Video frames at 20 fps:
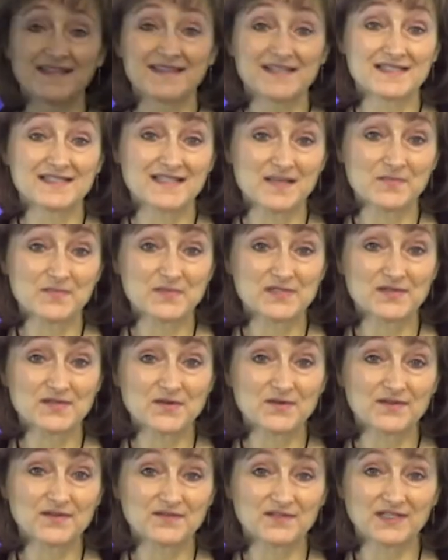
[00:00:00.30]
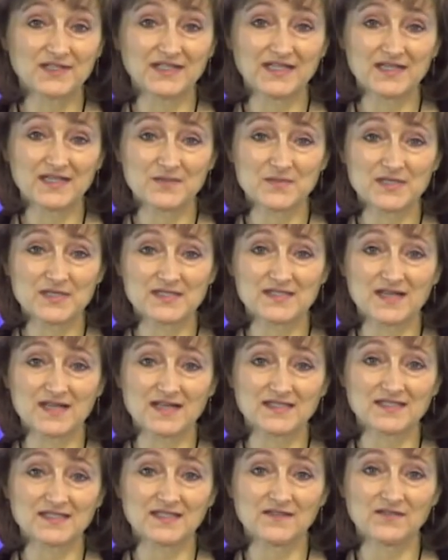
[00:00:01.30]
This episode of
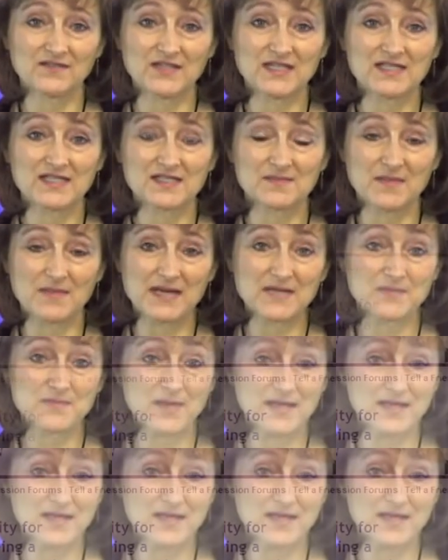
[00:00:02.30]
CleaningBiz.tv is made